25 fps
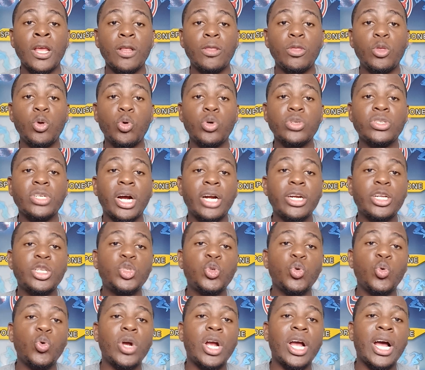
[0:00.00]
those are the
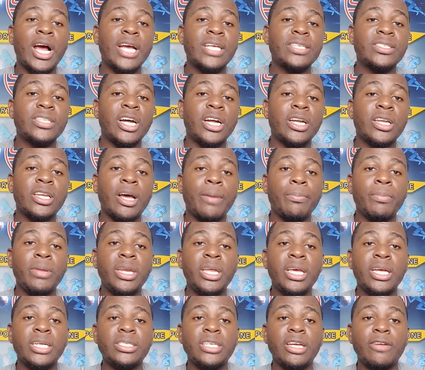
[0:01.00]
two guys that
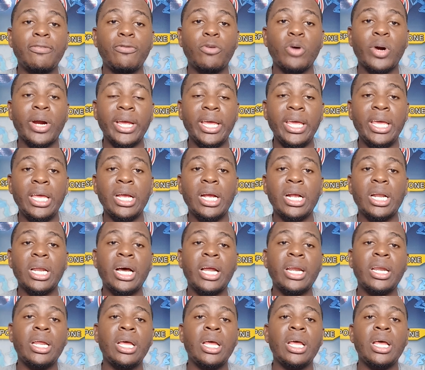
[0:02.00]
dominated for
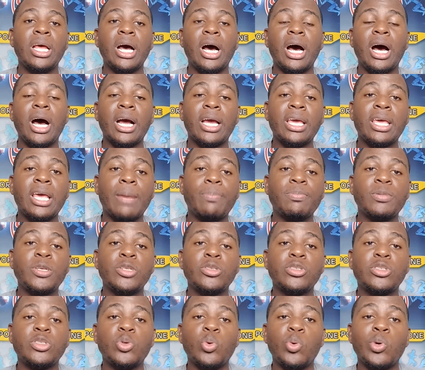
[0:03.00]
england uh,
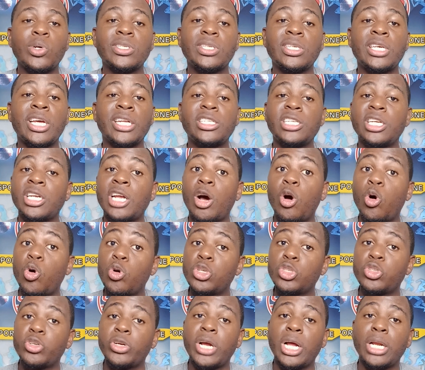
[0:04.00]
captain stokes getting
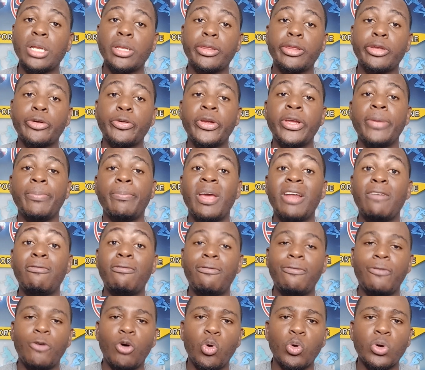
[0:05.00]
103 ben
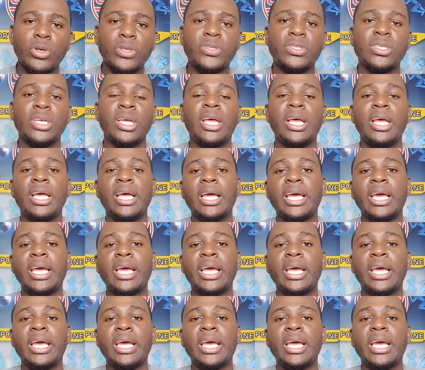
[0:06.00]
Foakes